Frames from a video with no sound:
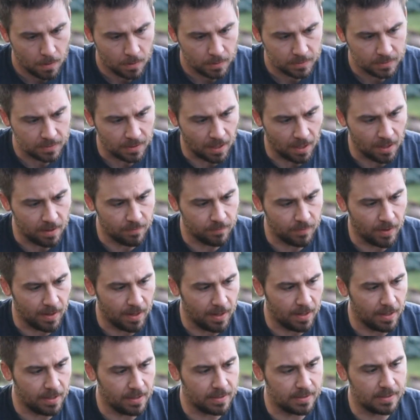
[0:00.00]
It's kind of
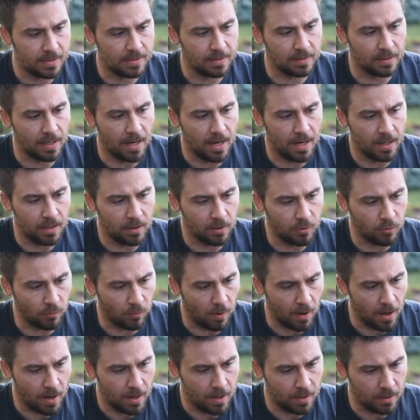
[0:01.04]
a slate
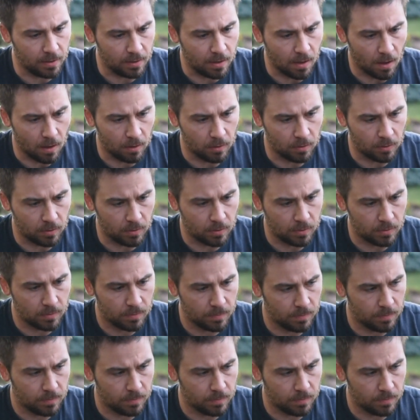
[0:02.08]
gray in color.